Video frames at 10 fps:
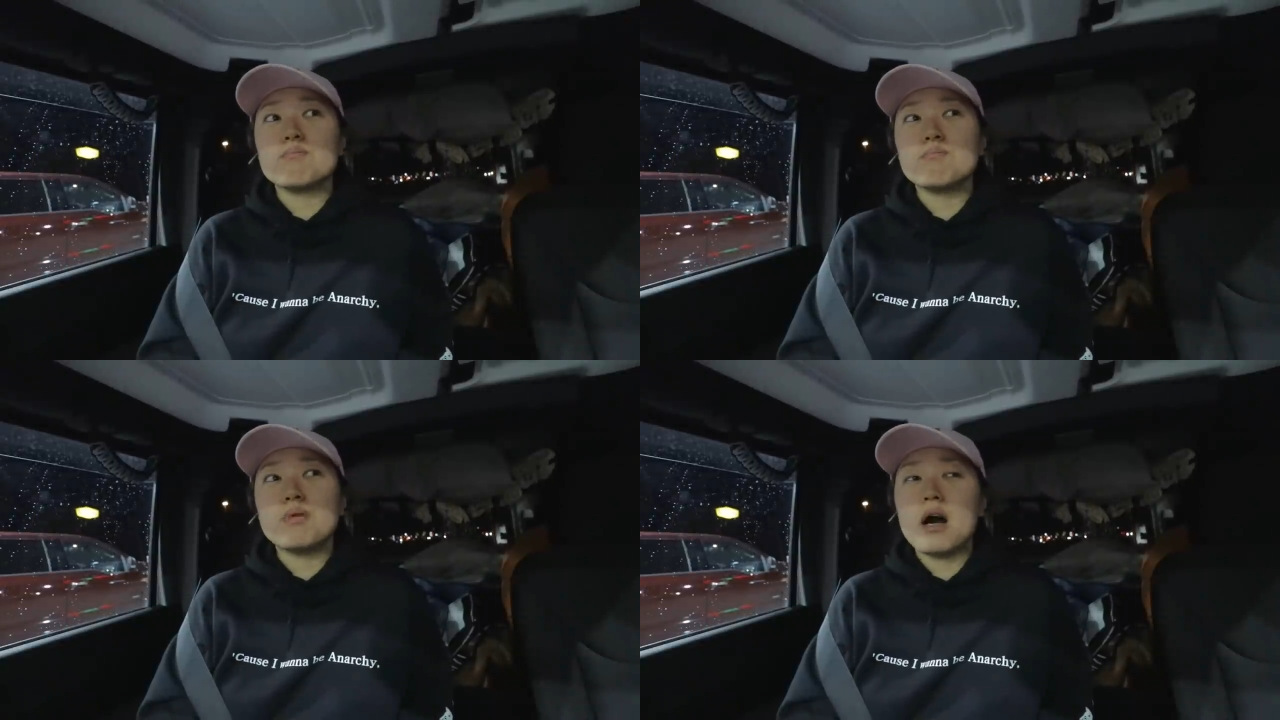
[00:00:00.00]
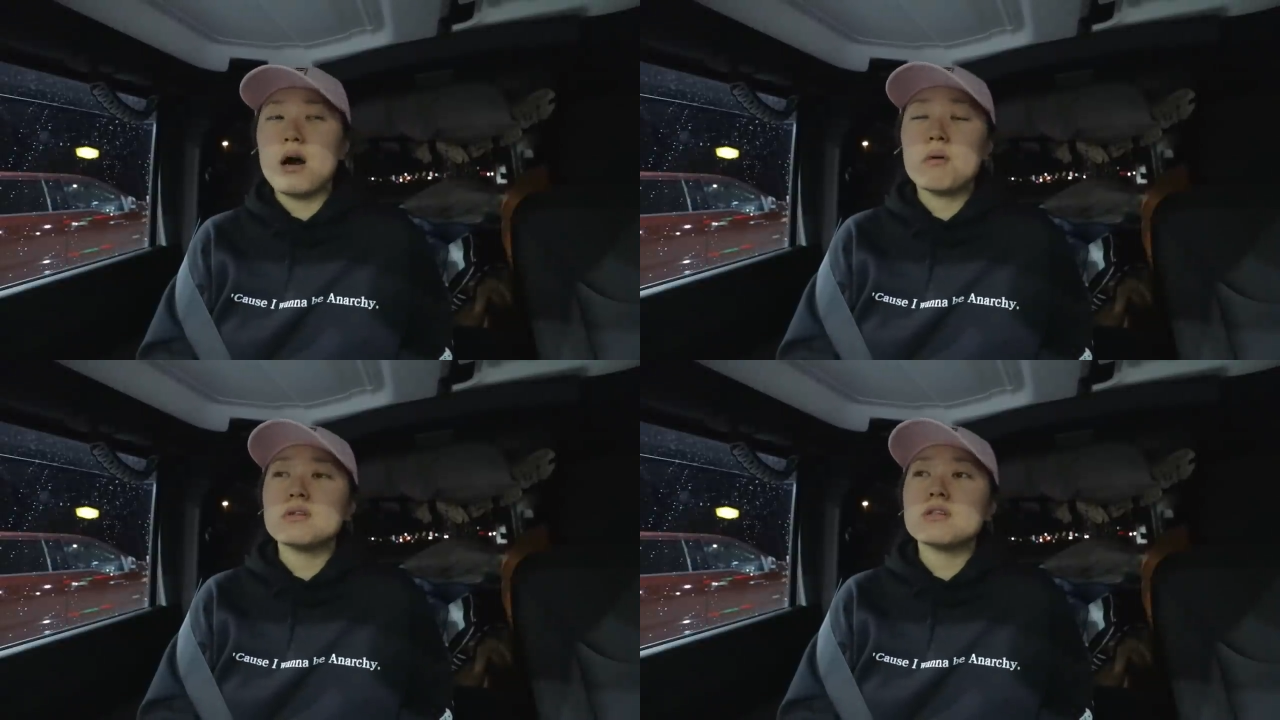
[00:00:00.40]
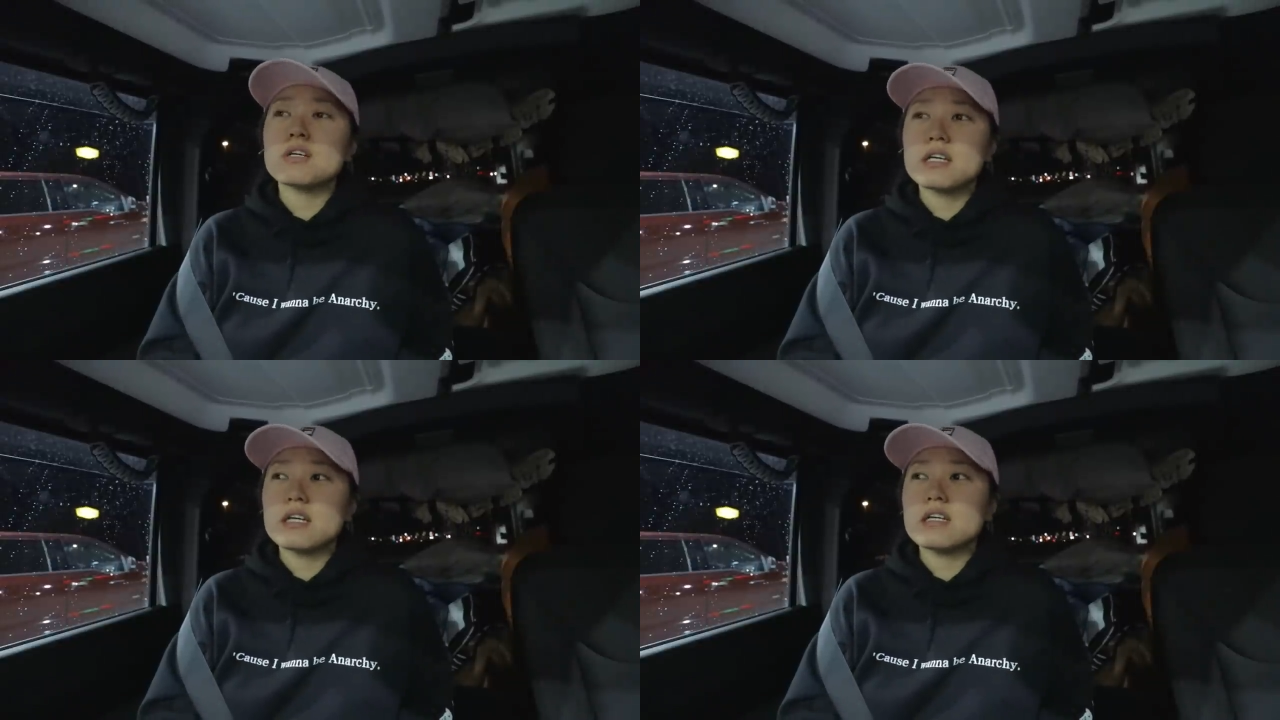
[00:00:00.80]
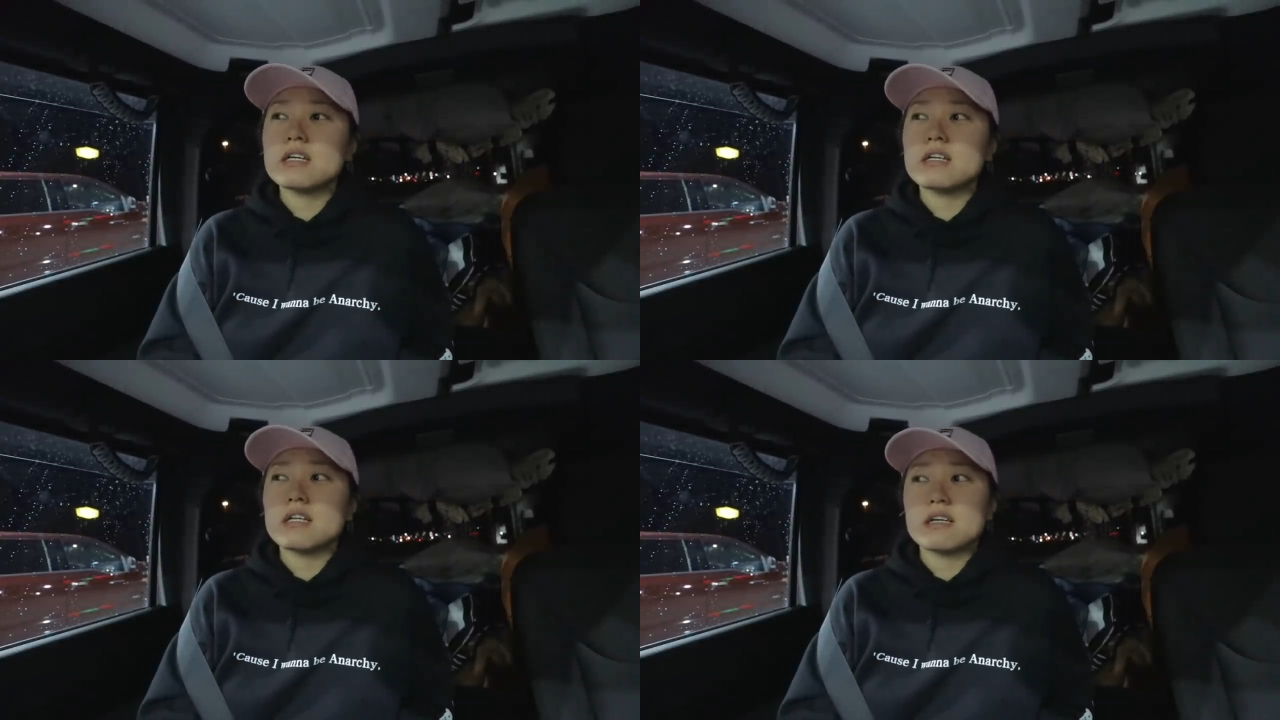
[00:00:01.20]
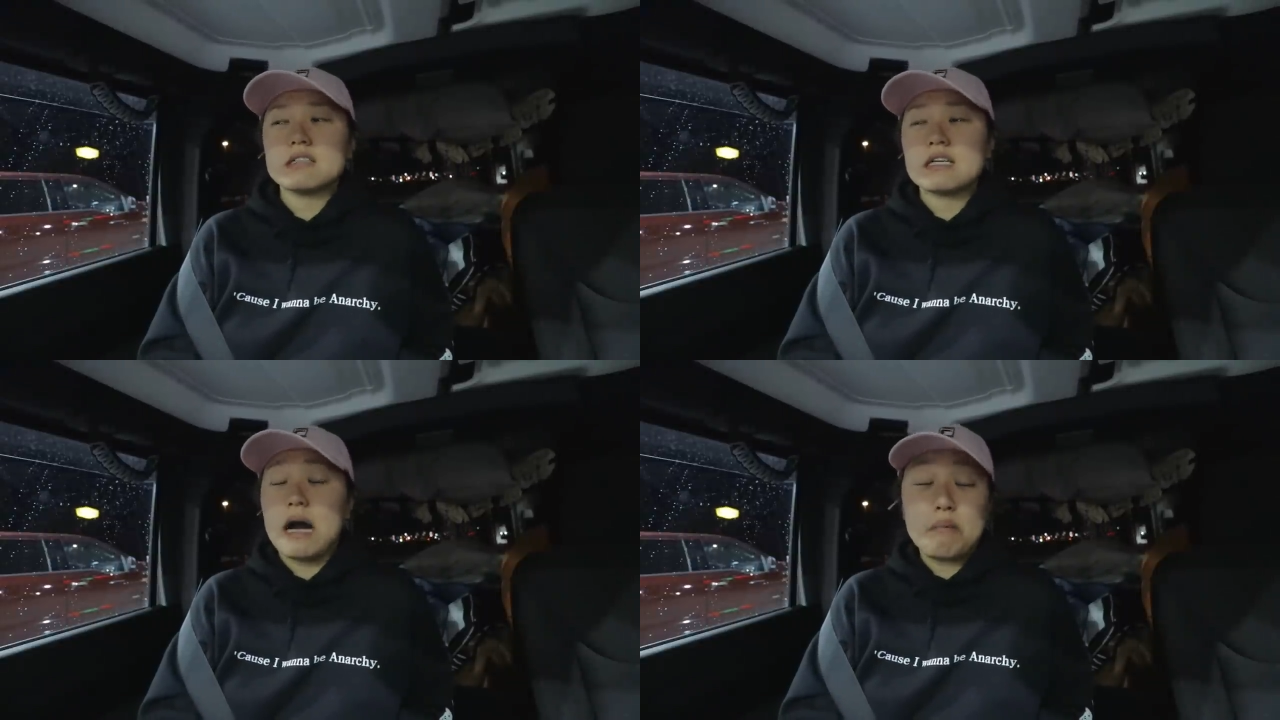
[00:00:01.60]
pub looking like a
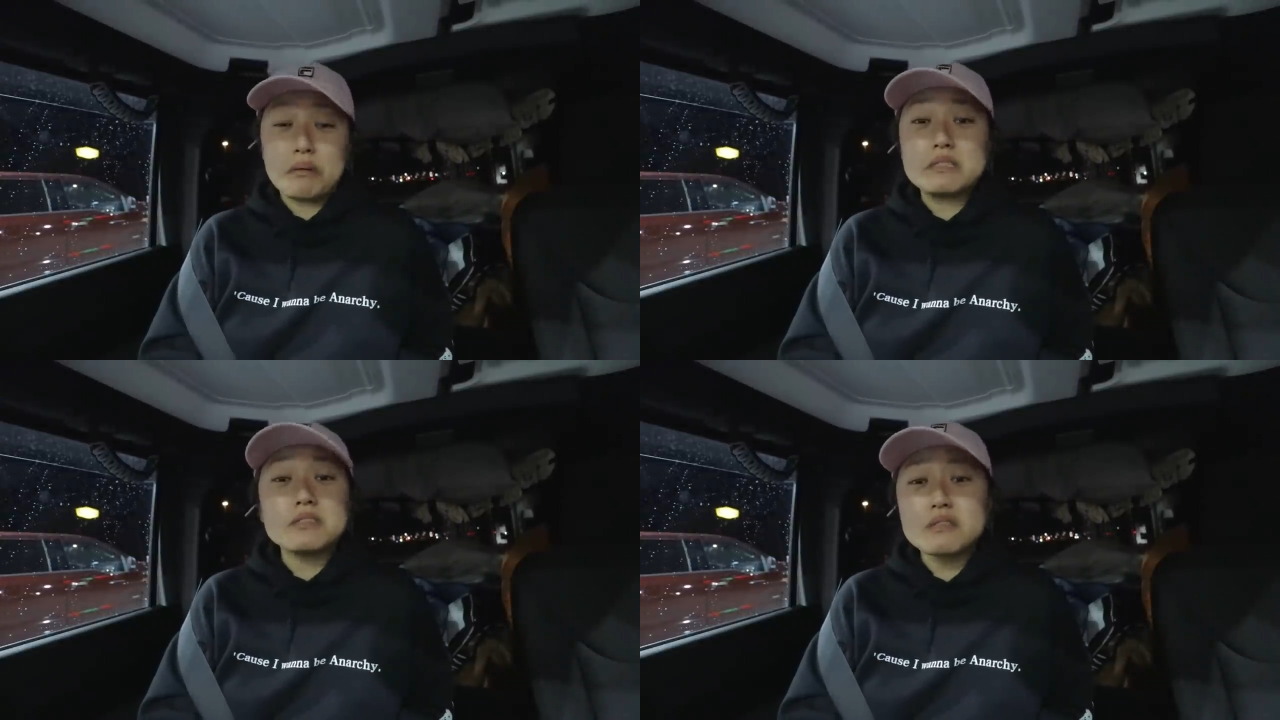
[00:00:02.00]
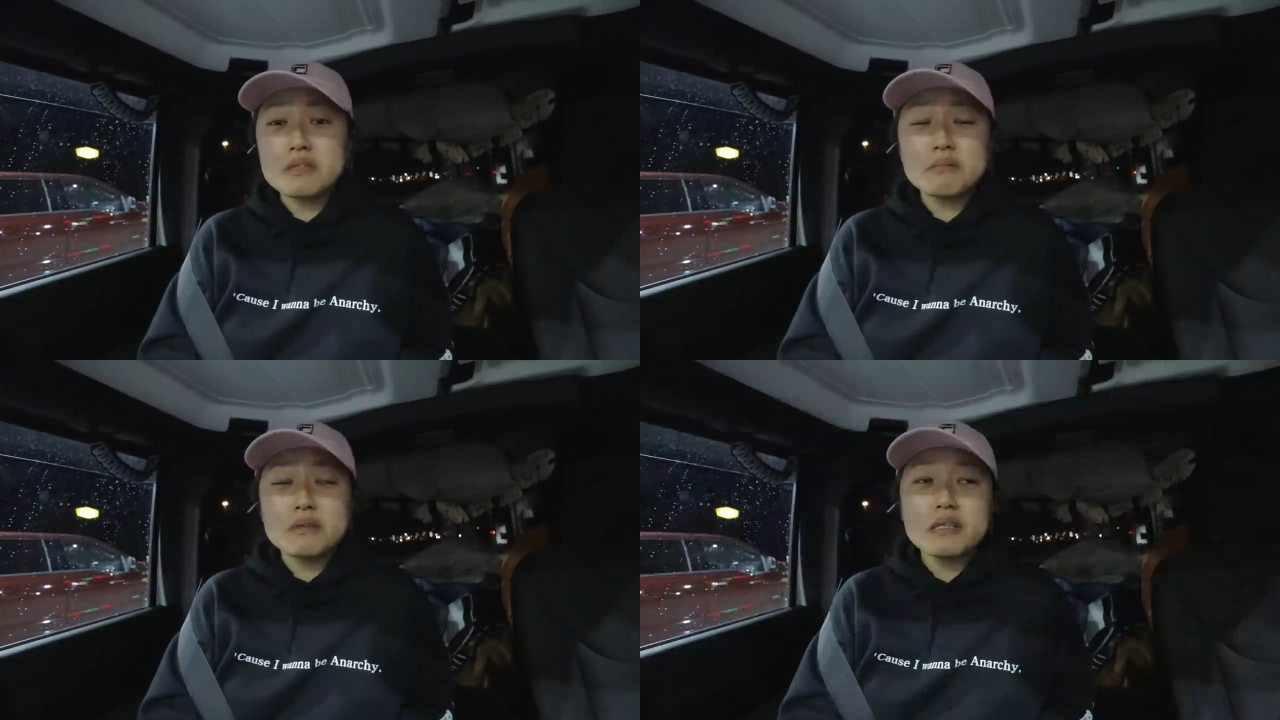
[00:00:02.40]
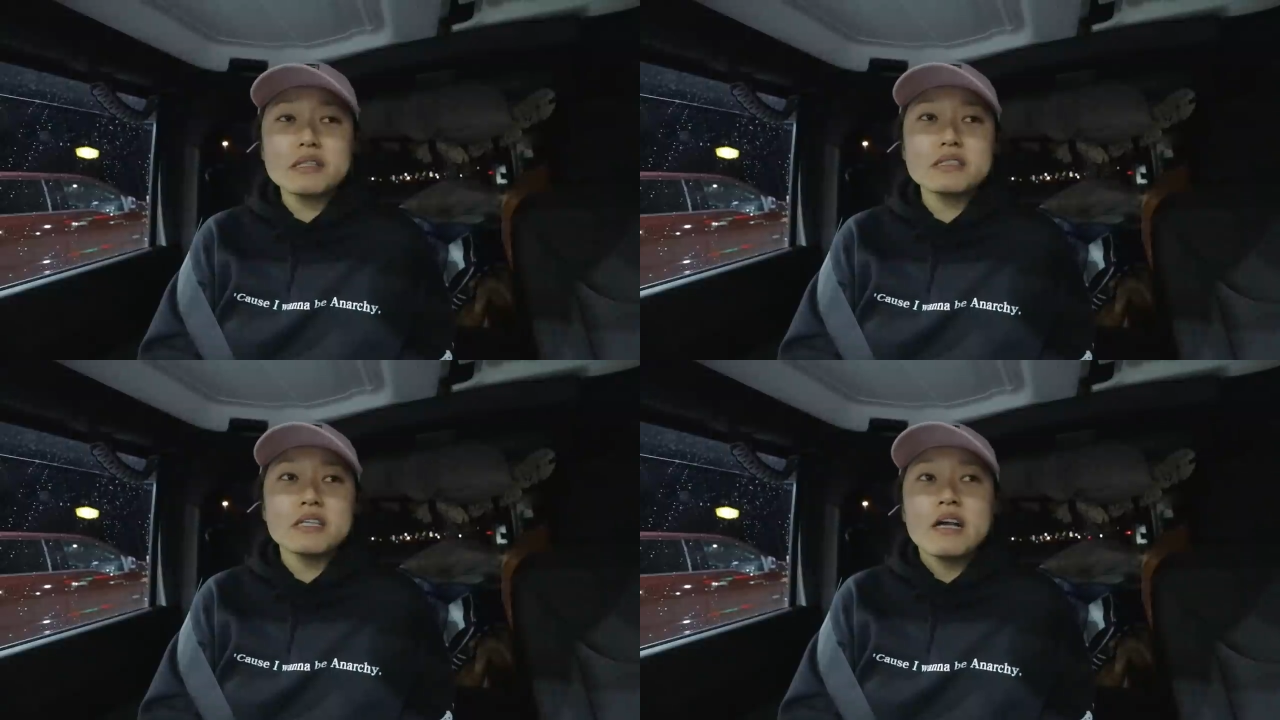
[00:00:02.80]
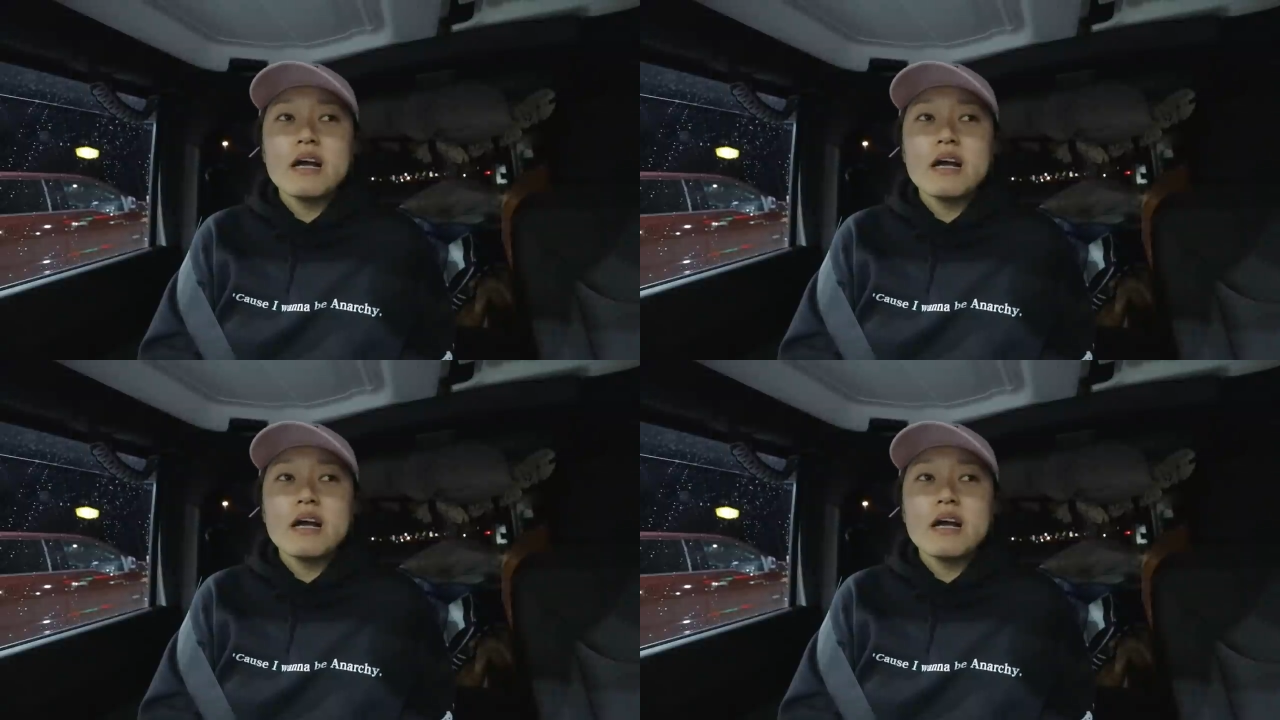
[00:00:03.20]
tapas looking place.